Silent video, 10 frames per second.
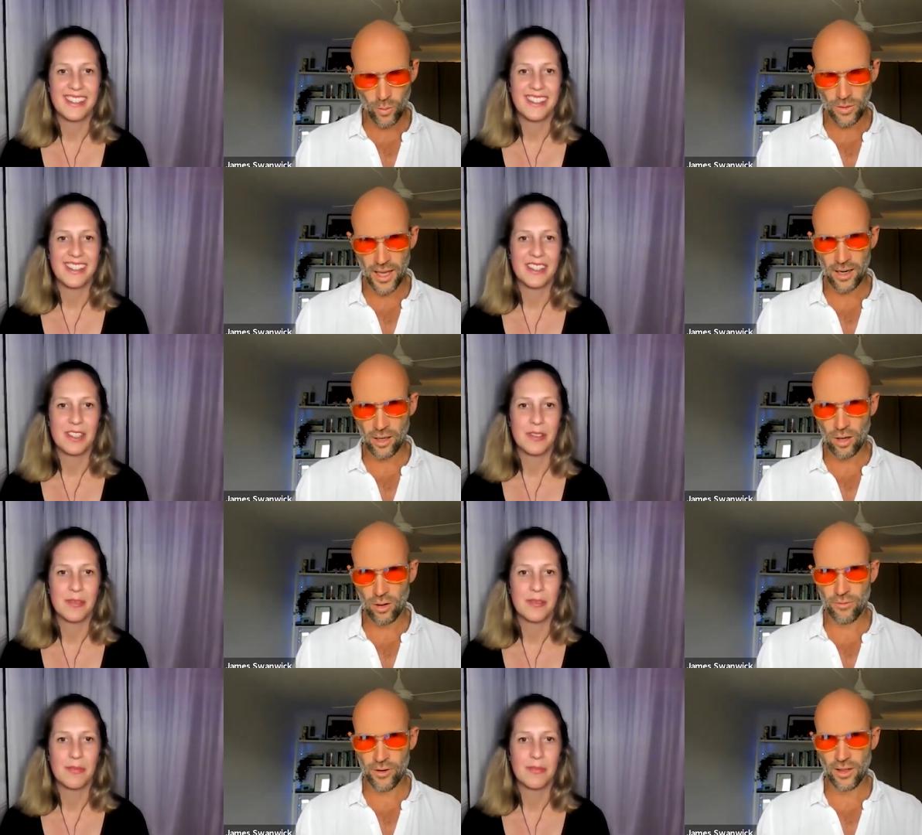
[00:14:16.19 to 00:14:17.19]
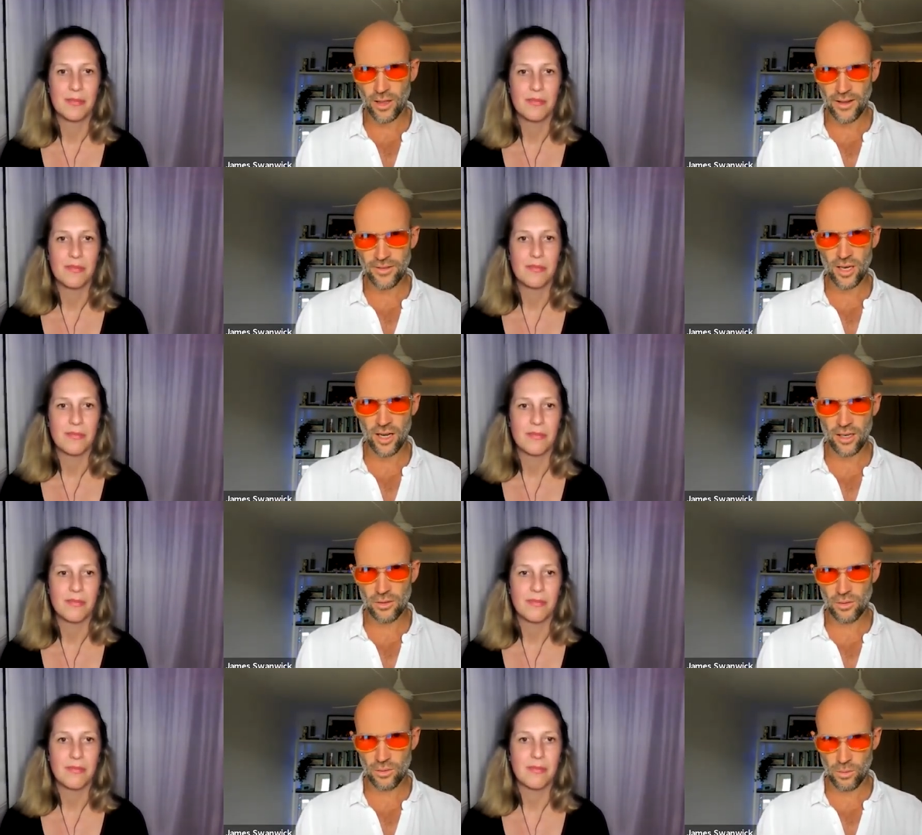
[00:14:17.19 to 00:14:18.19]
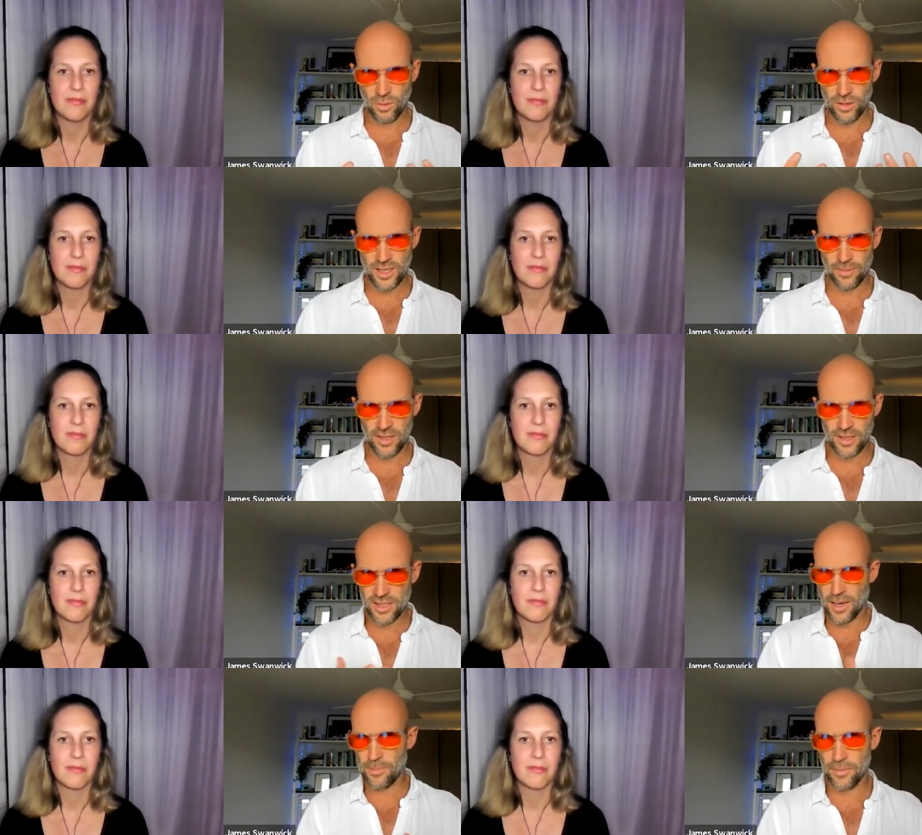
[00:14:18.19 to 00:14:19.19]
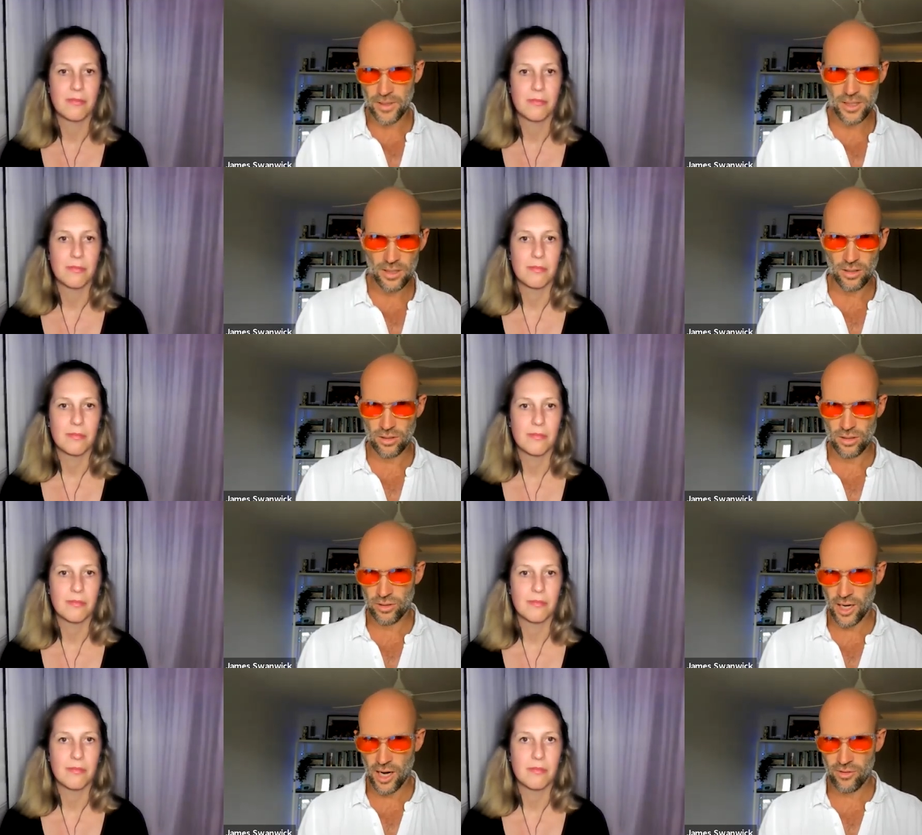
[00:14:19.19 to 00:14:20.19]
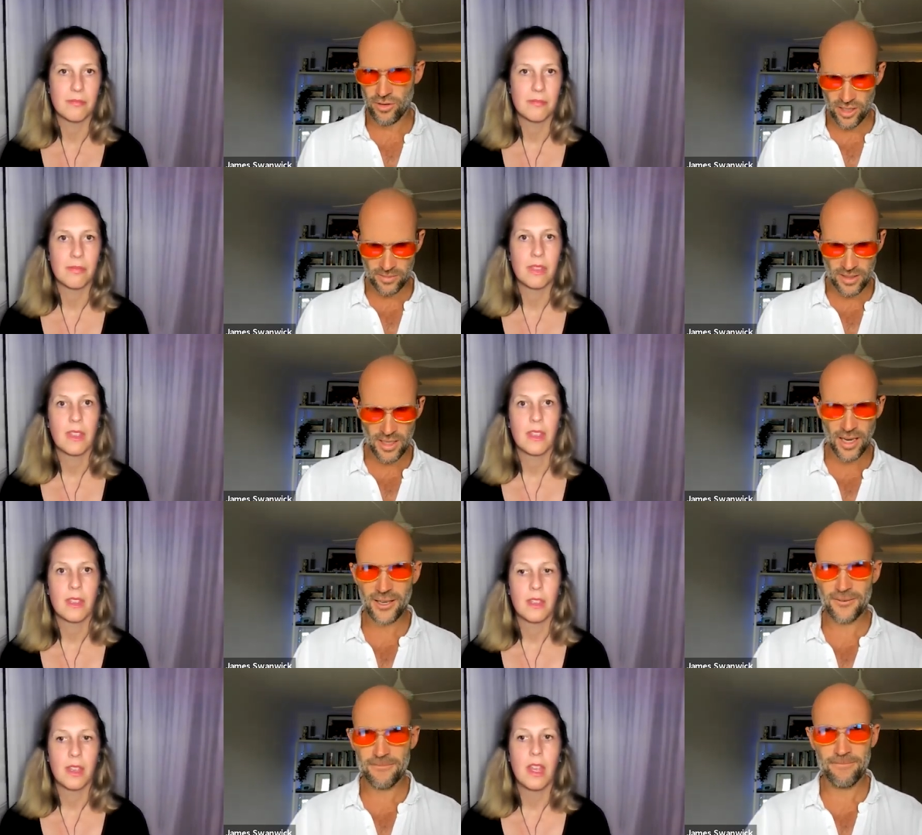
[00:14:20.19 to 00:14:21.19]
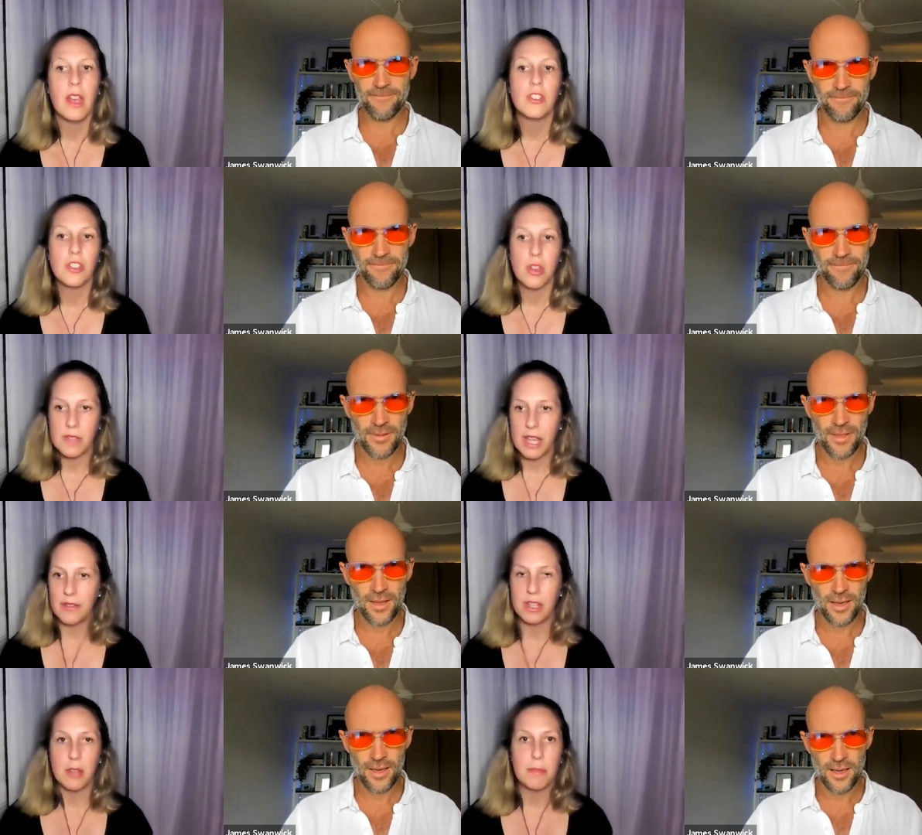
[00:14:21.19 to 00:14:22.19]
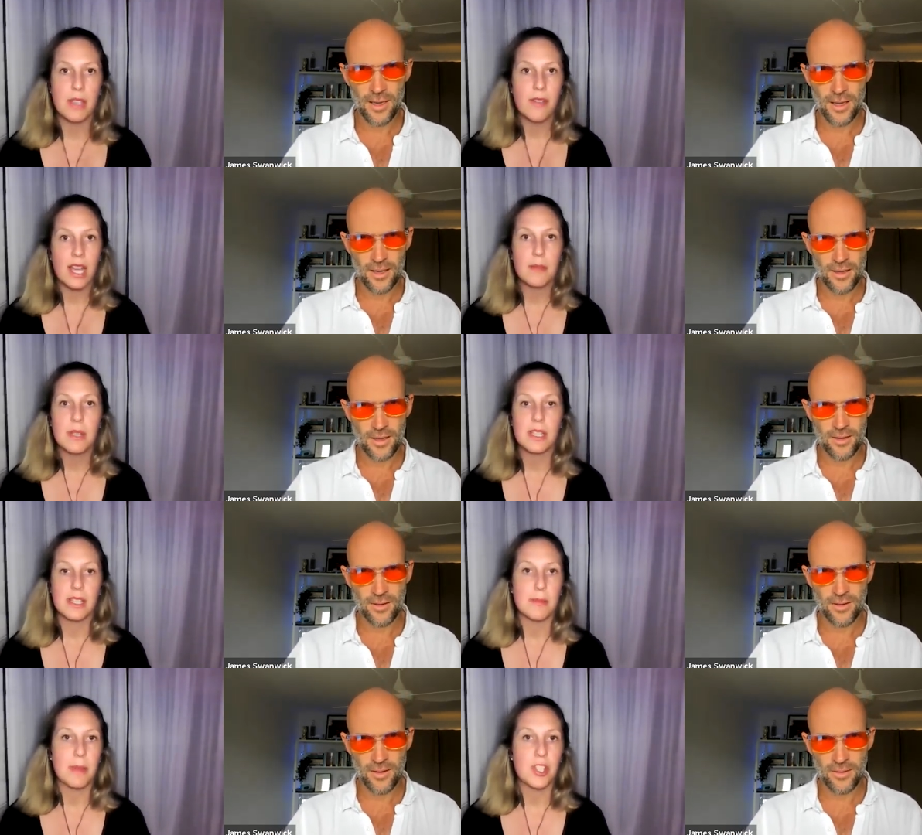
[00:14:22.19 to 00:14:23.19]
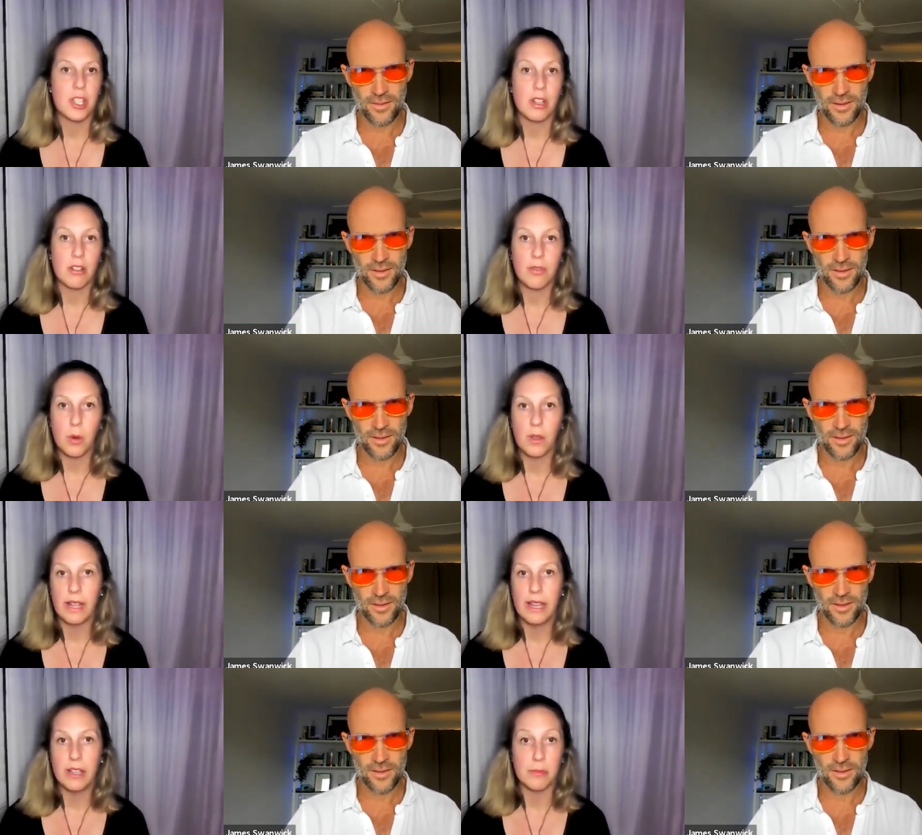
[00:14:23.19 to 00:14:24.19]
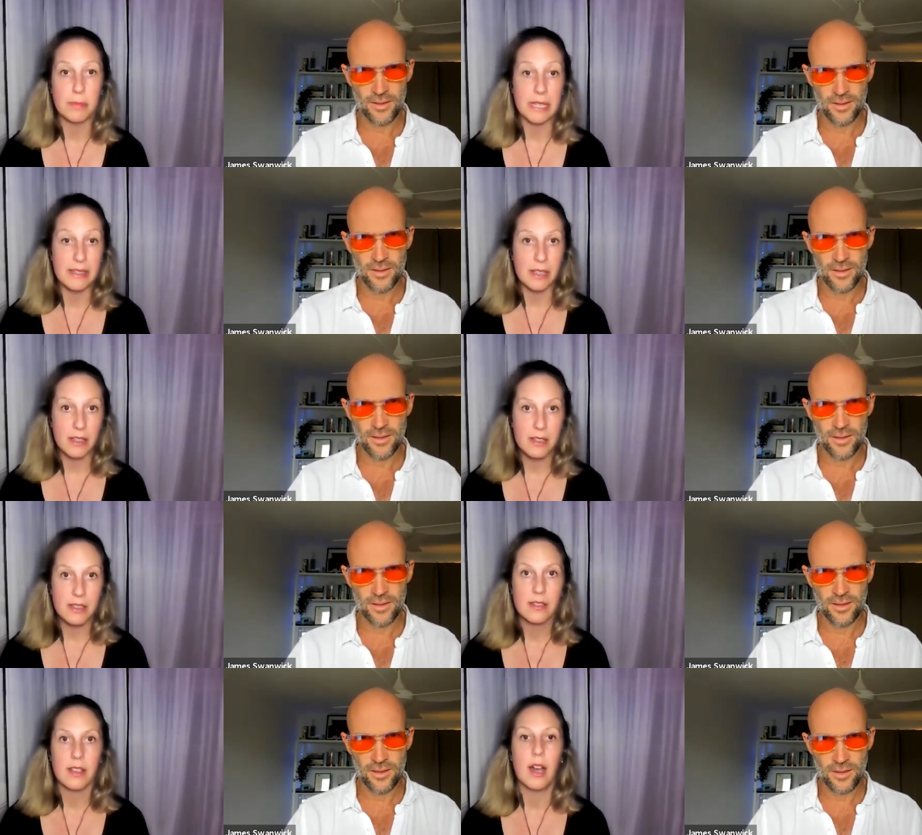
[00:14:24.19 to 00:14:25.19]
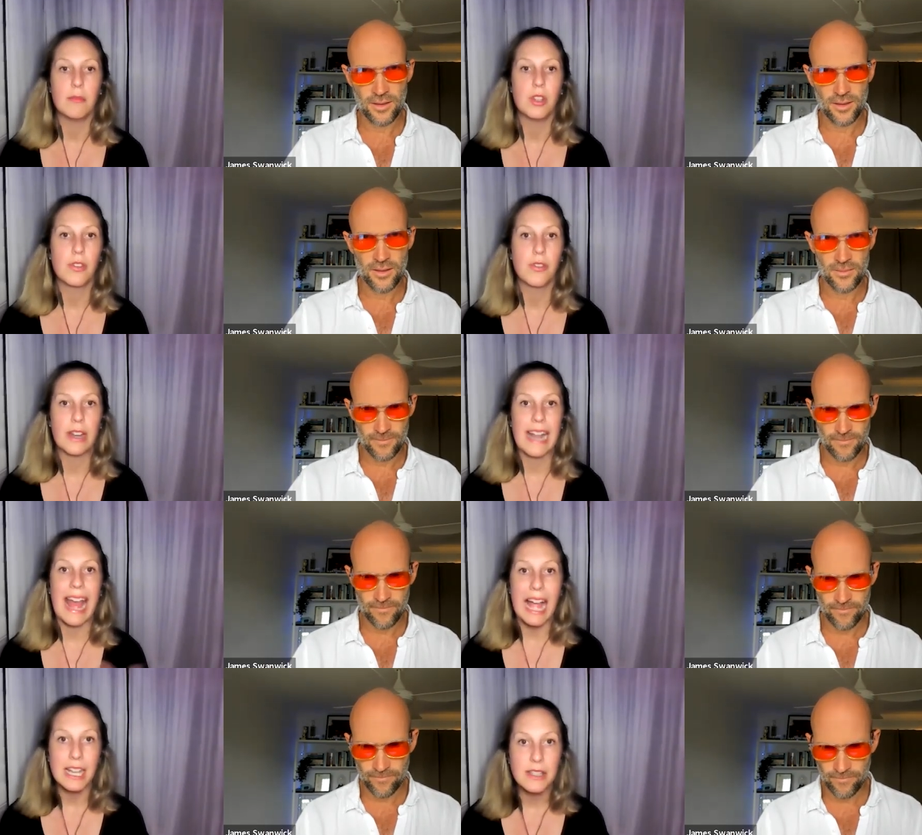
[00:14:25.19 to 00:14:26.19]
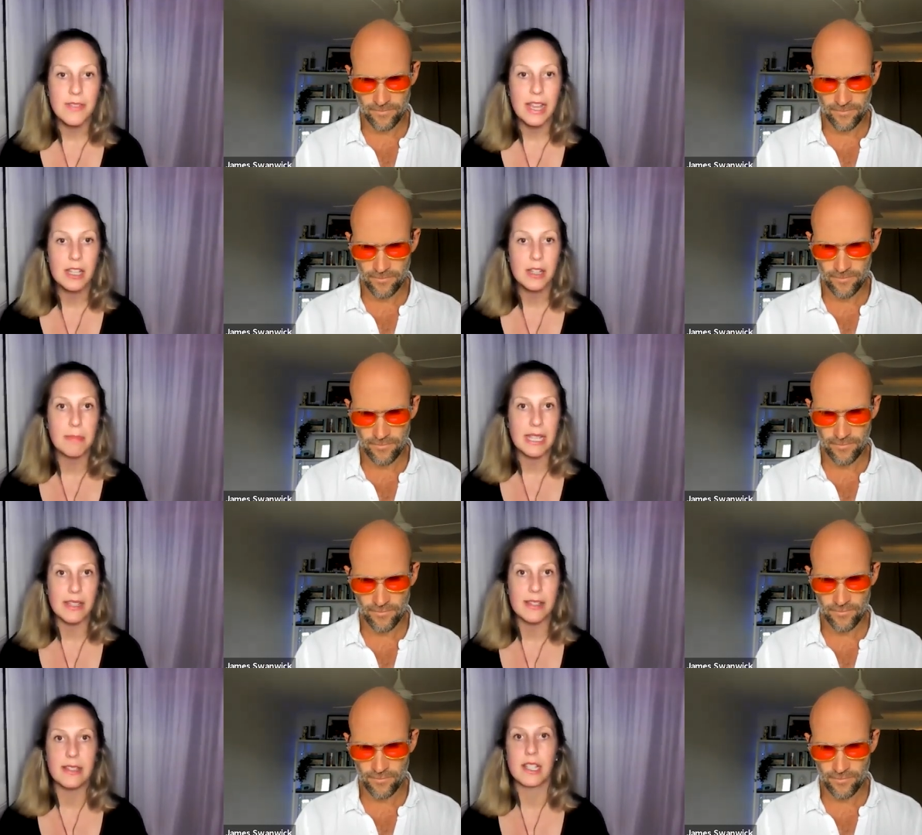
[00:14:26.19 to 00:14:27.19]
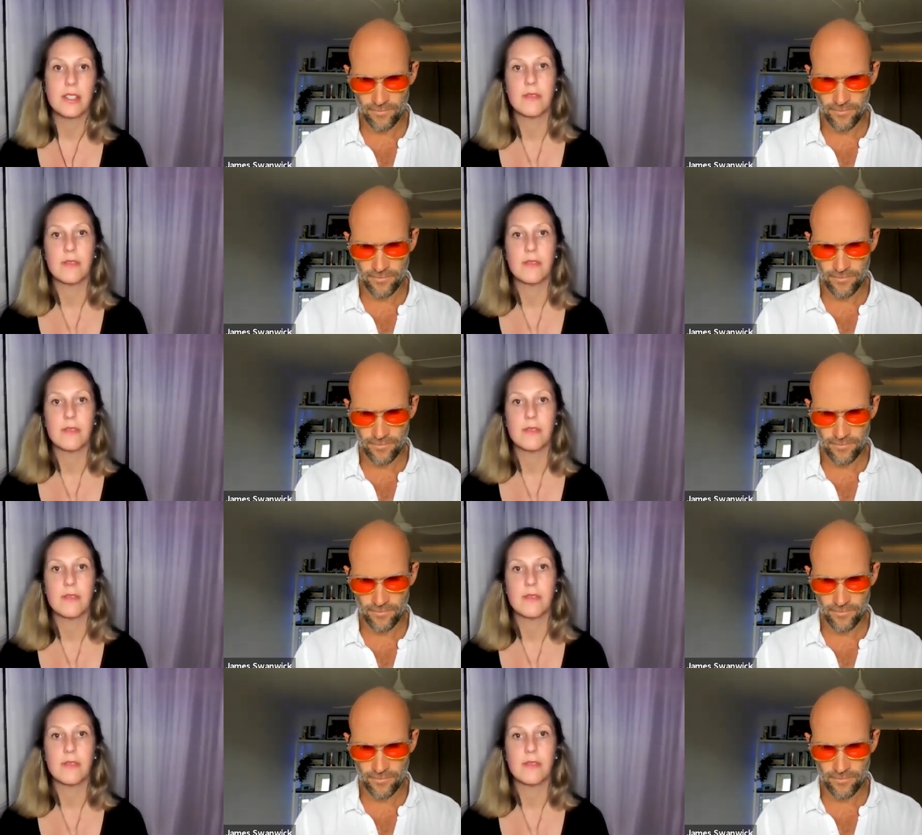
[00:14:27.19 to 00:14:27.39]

Speaker 1: with the alcohol-free lifestyle? What are some of the supplements you're encouraging them to take?
Speaker 2: So definitely the B vitamins, especially your folate and your B six. Um, look for an activated B six